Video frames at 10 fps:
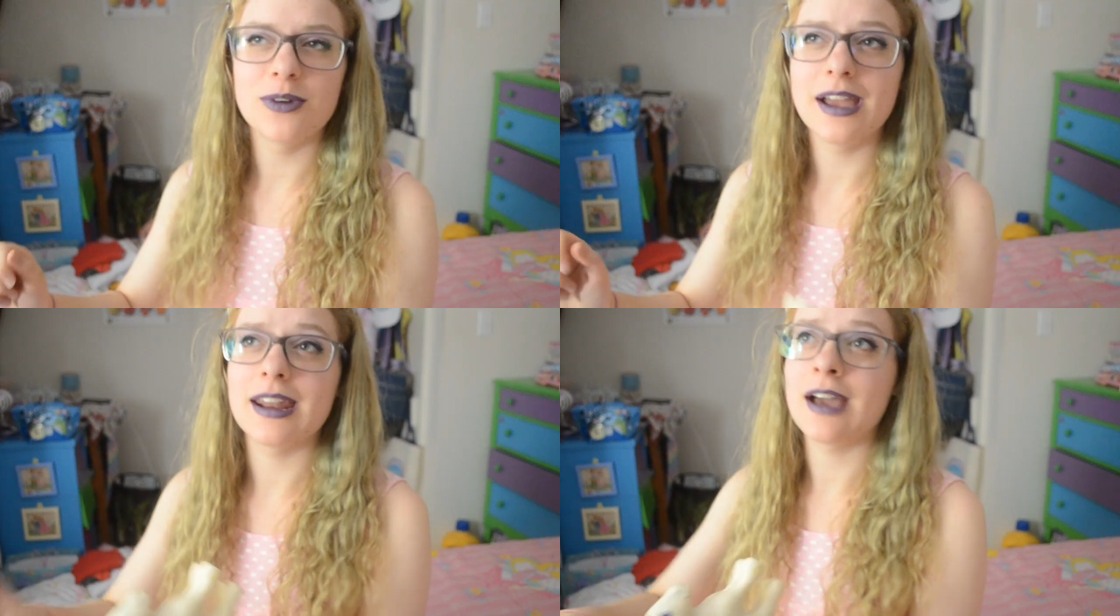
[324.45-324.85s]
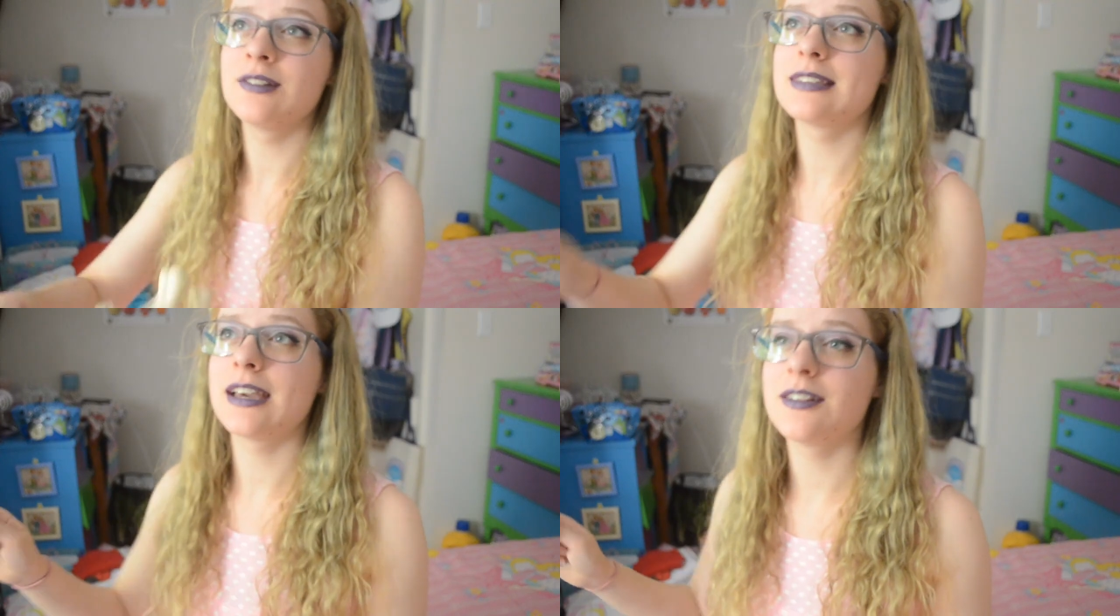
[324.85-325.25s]
right.
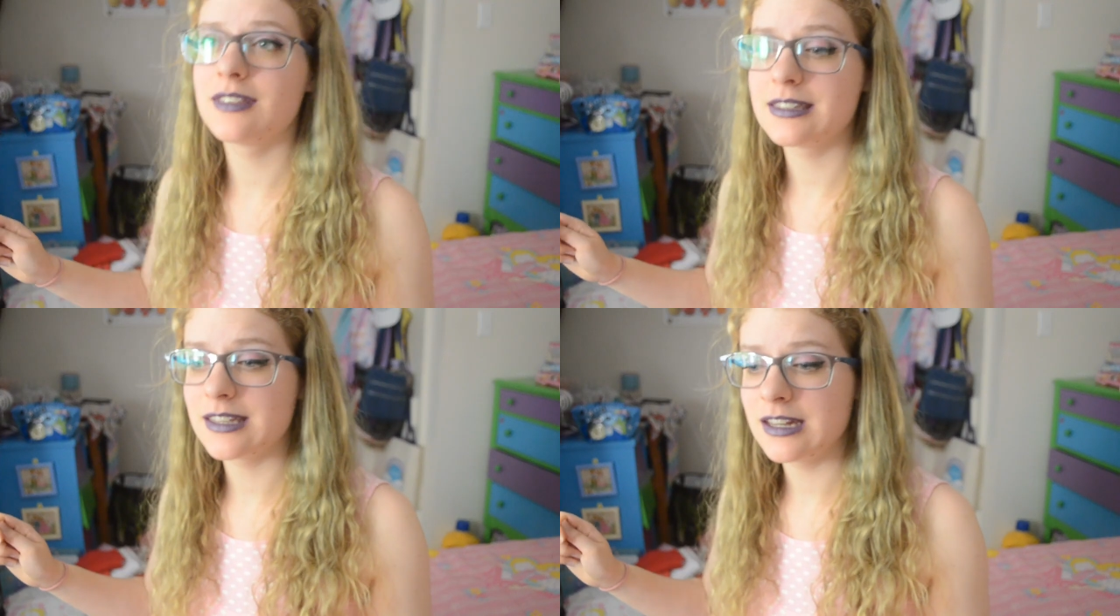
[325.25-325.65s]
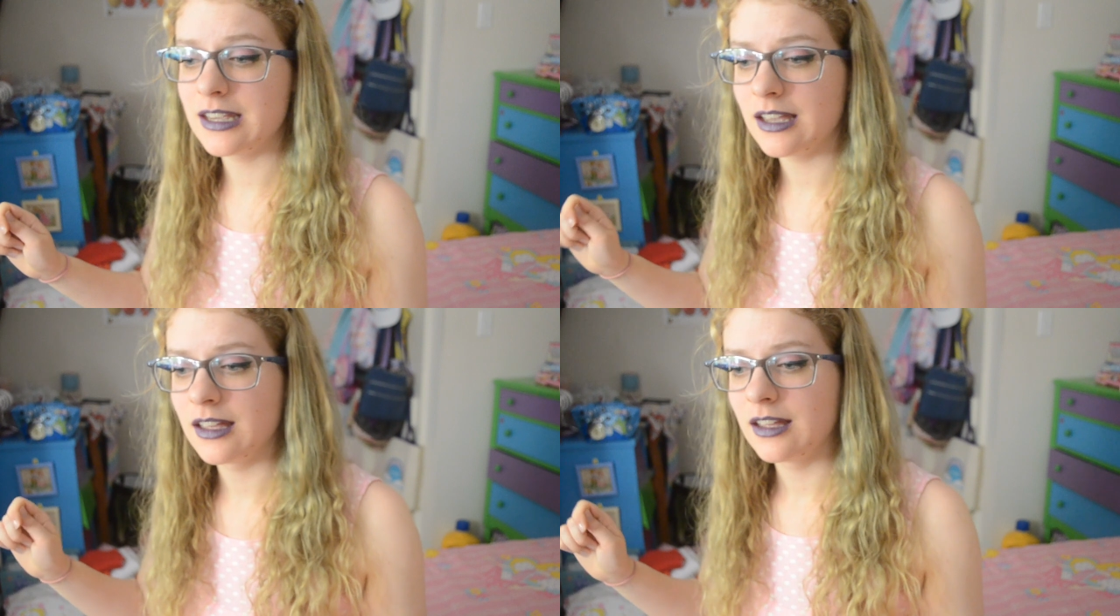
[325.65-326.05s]
Outside of the
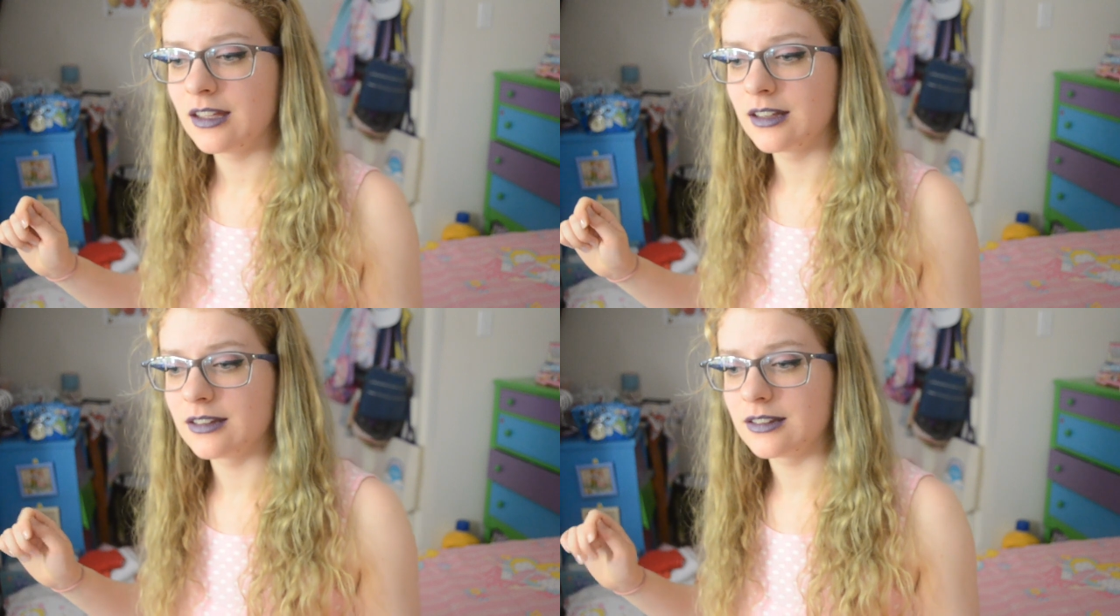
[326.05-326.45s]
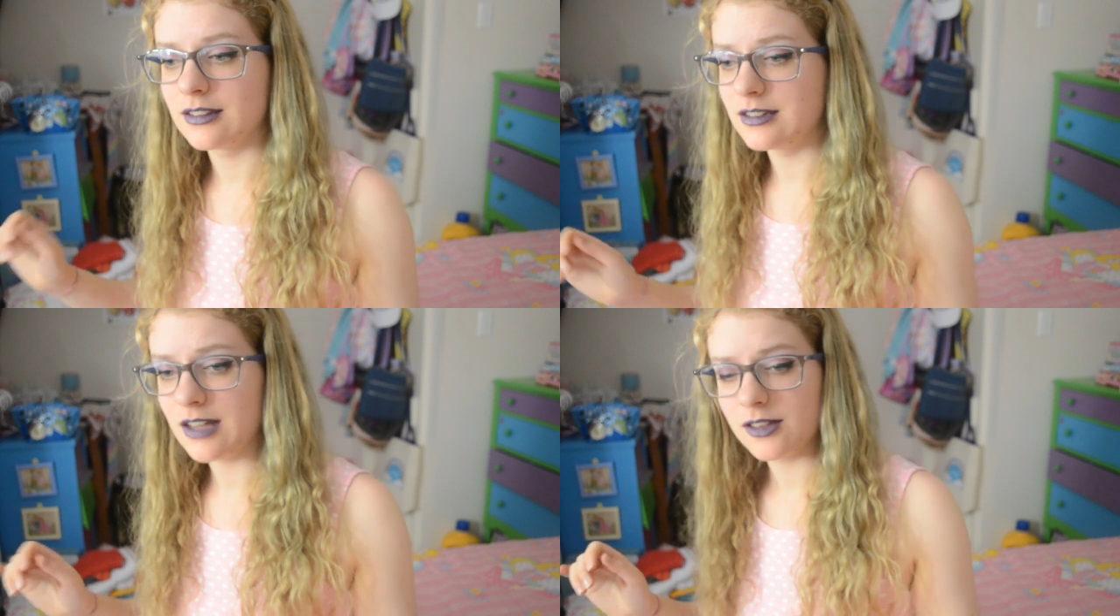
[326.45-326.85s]
city,
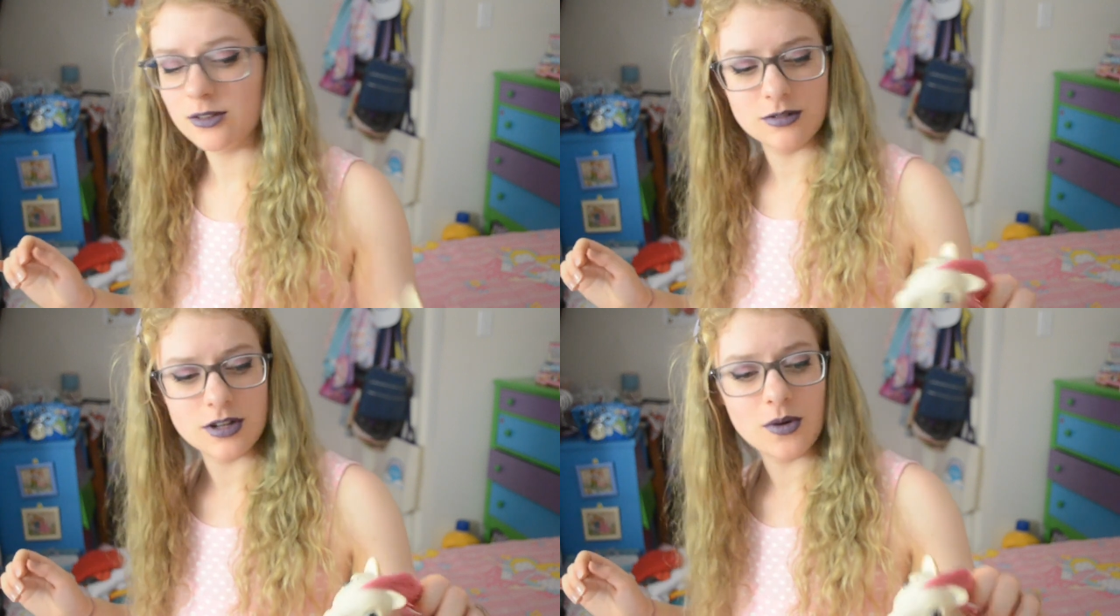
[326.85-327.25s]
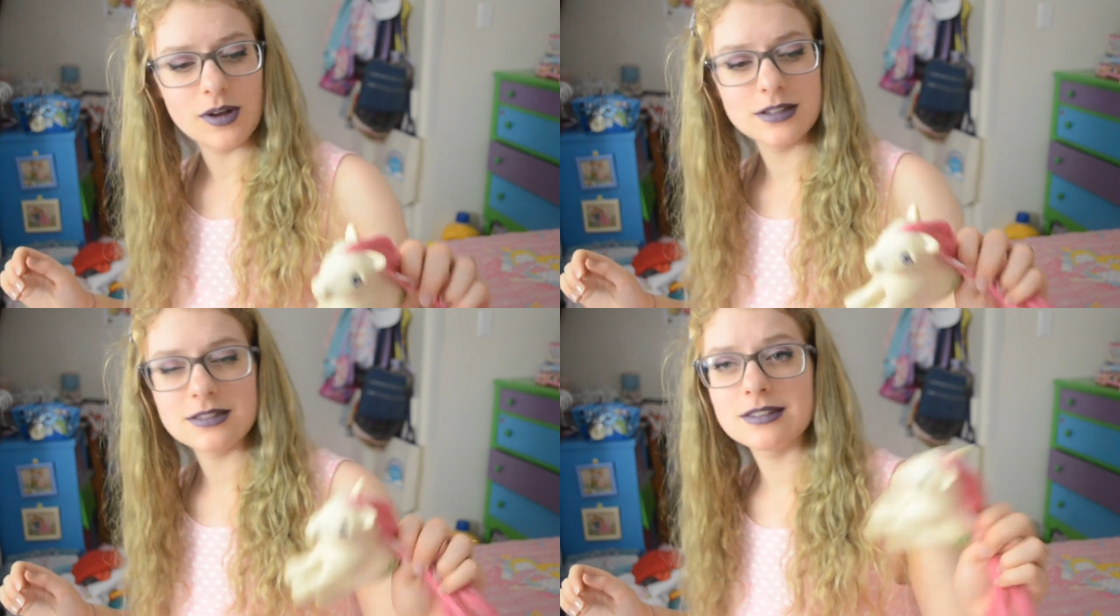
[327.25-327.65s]
no
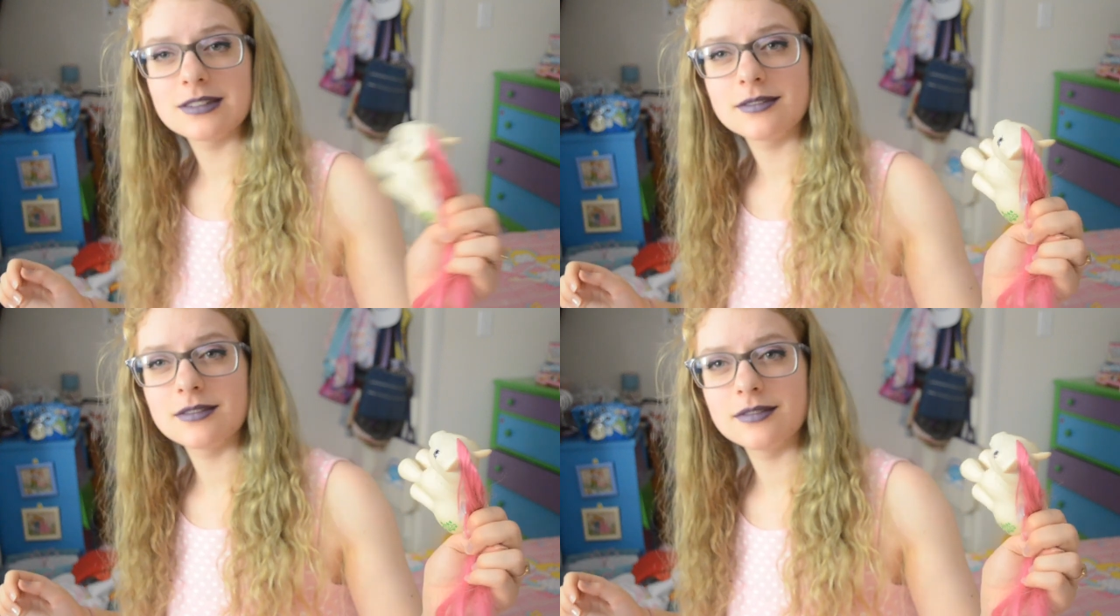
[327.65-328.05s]
one's